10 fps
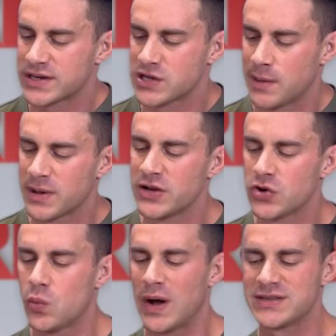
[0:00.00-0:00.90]
So I'm going to
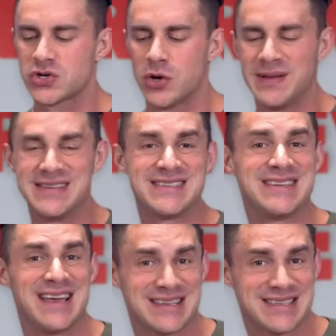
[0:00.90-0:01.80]
do 1 scoop in
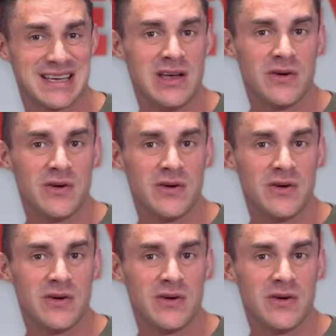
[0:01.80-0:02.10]
6